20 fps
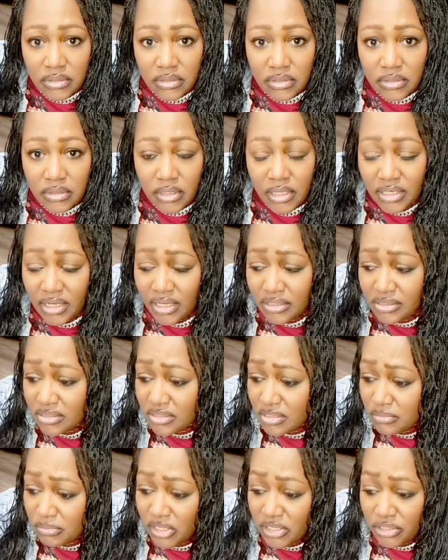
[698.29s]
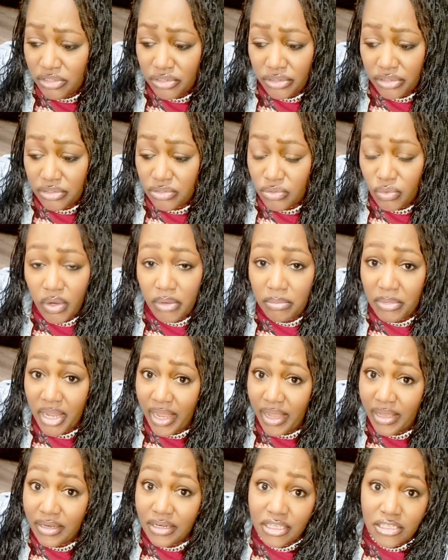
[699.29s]
And that doesn't mean you're a
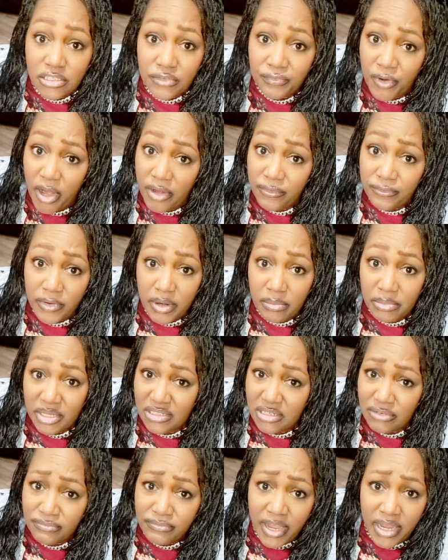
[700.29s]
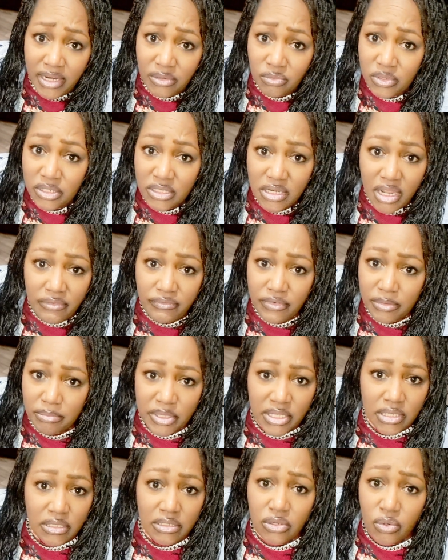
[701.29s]
doormat. It's far from it. Divine would never
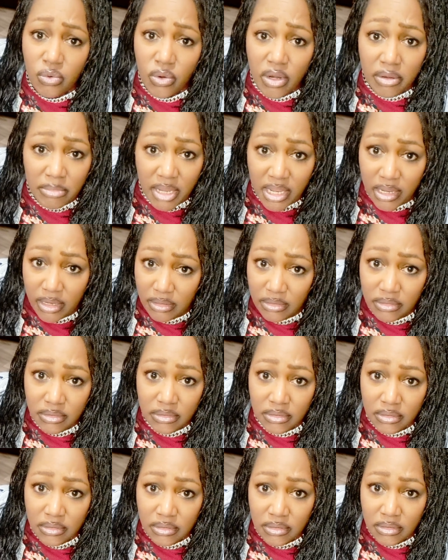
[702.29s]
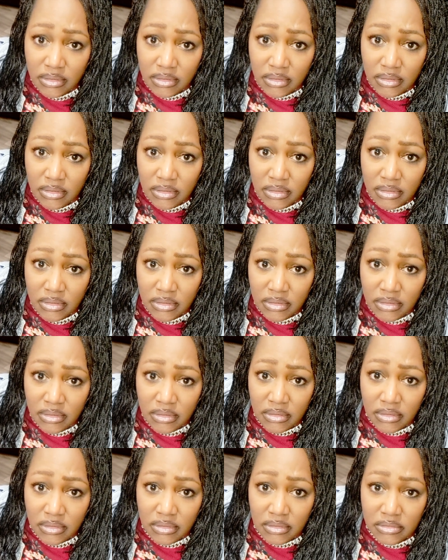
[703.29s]
be a doormat.
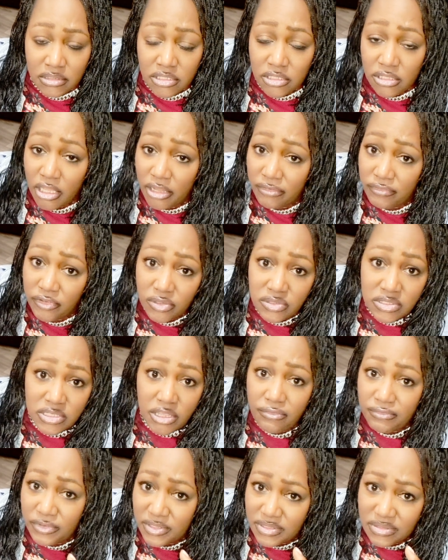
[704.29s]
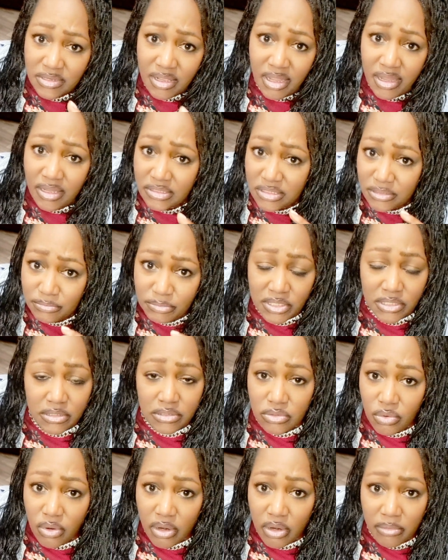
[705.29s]
To love yourself is not to be a
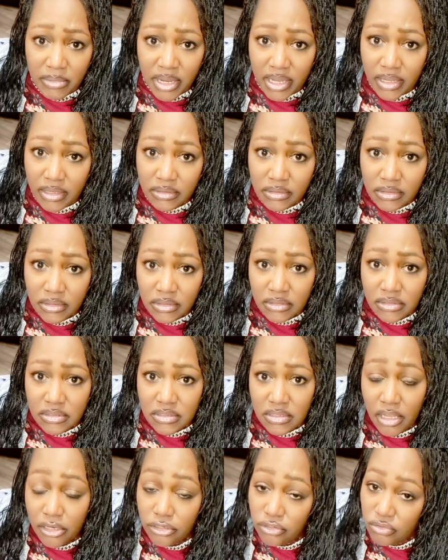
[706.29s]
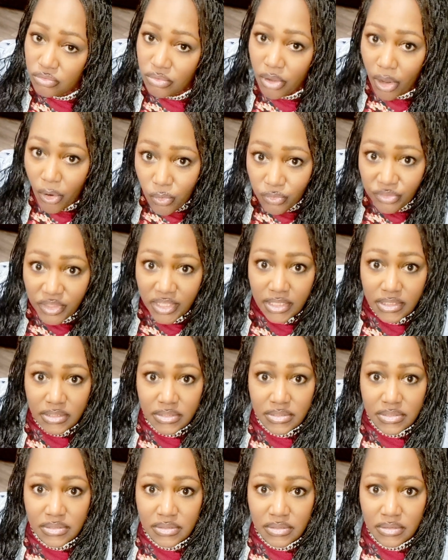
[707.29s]
doormat. And you know
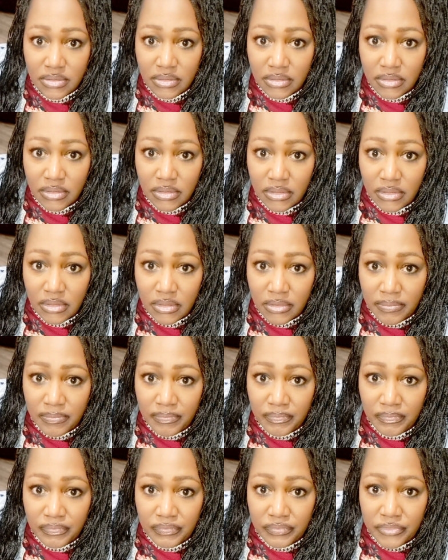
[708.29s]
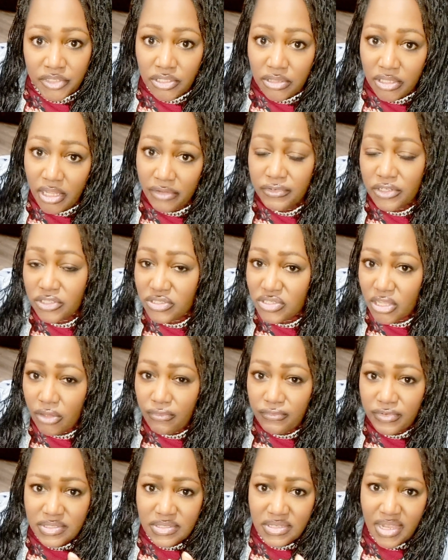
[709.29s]
this. To love
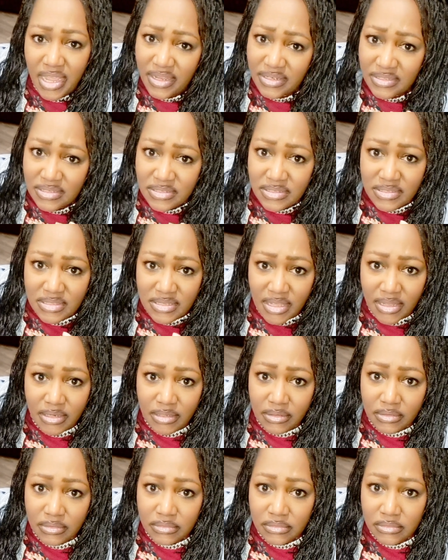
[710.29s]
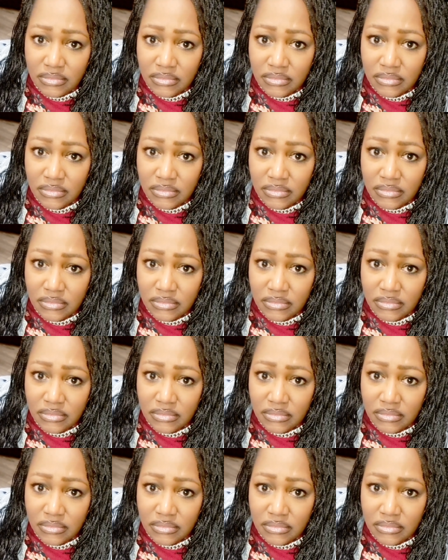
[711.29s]
yourself is not to settle.